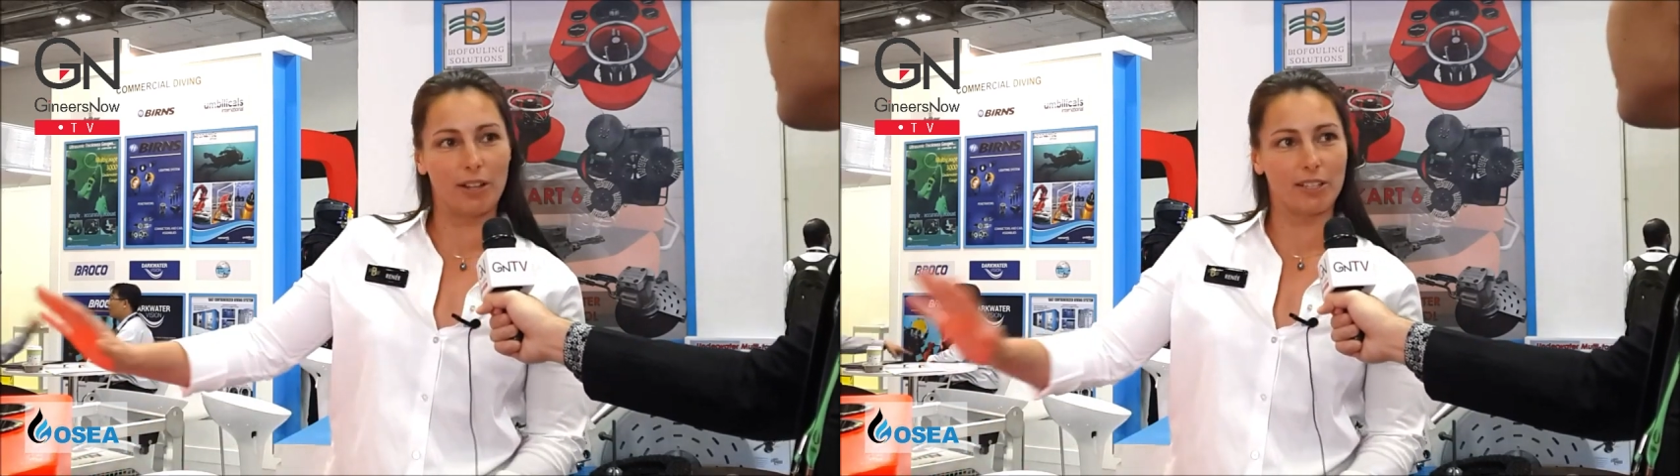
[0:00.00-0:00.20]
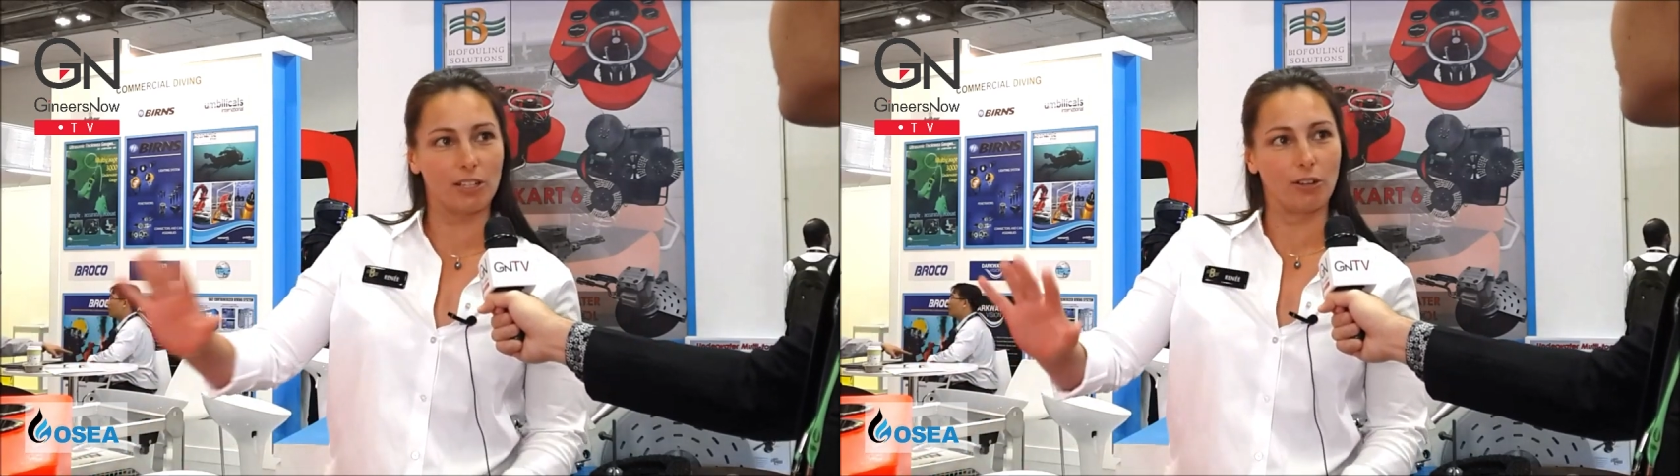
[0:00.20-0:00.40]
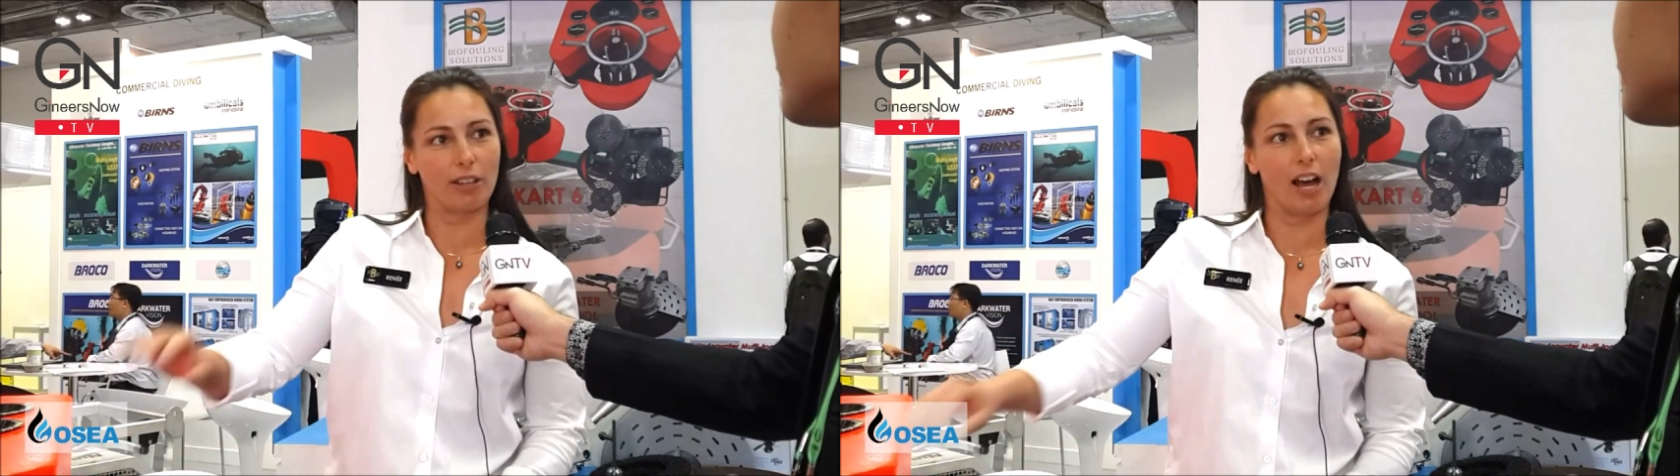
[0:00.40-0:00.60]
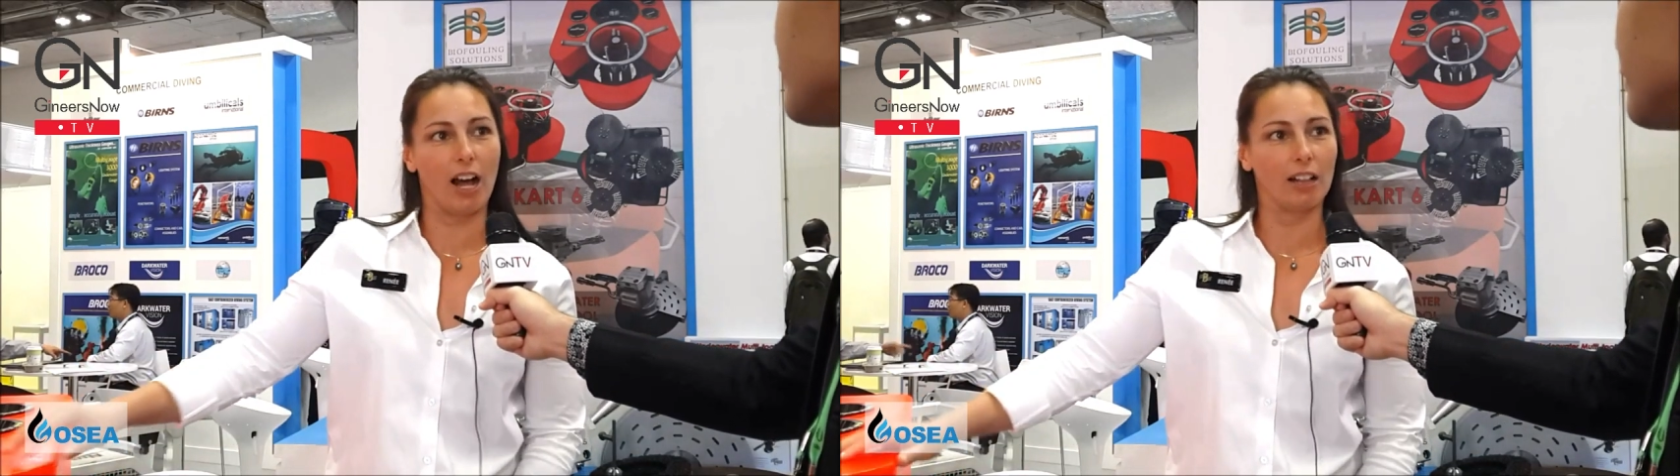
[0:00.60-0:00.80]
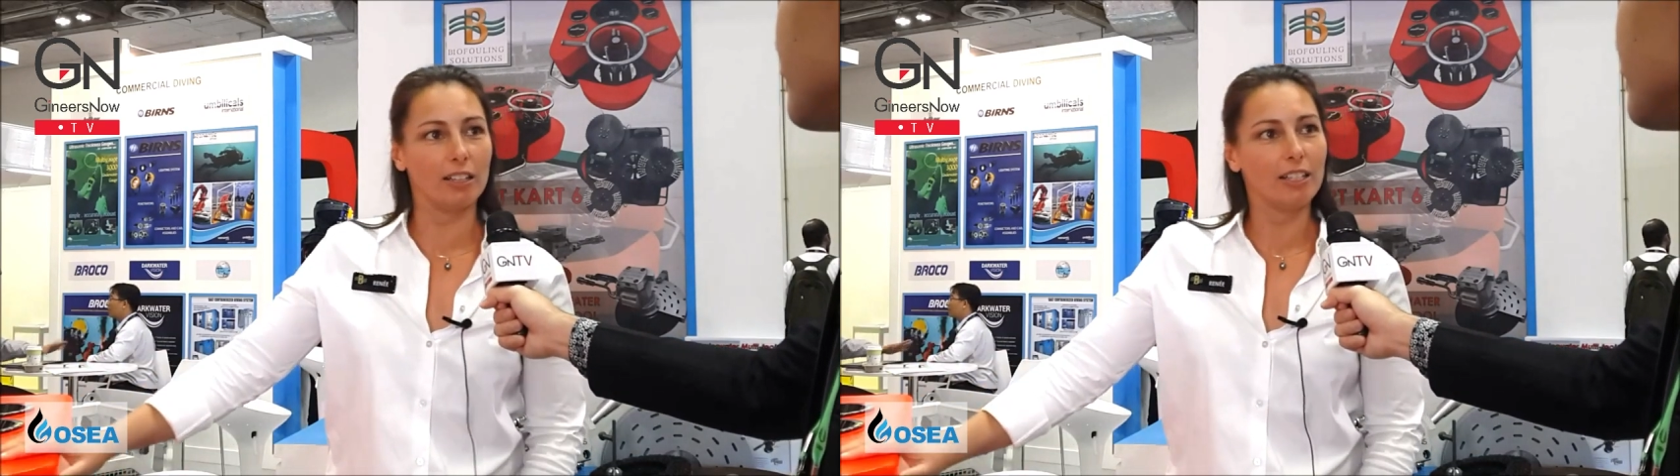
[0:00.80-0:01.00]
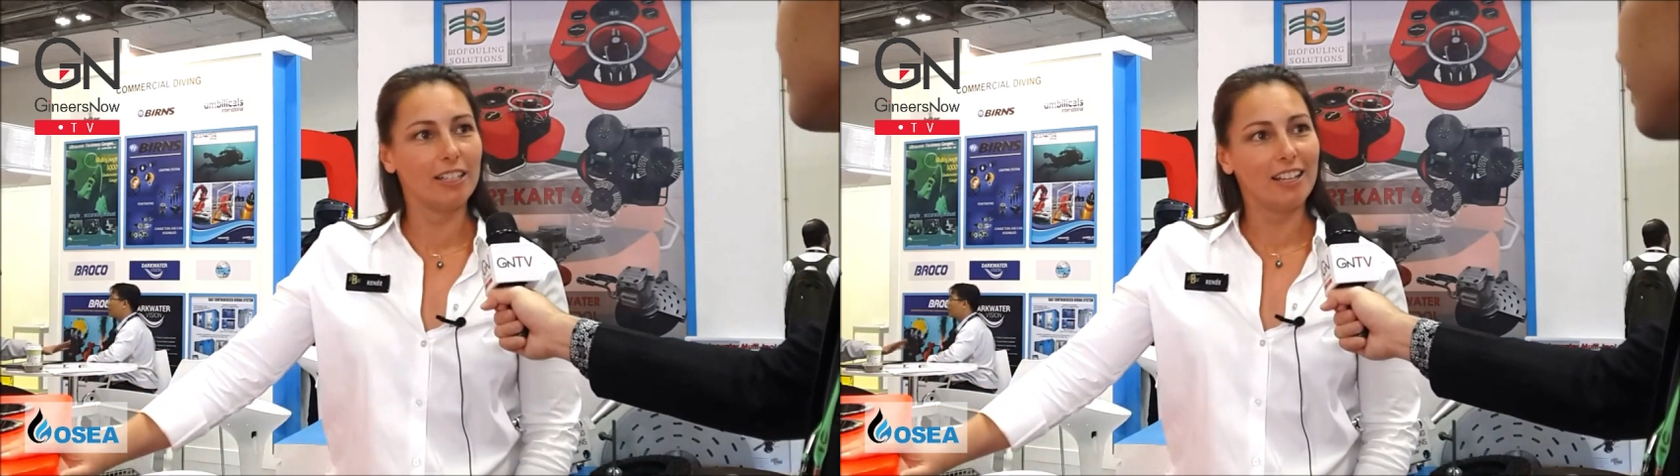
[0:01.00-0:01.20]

runs along the hull.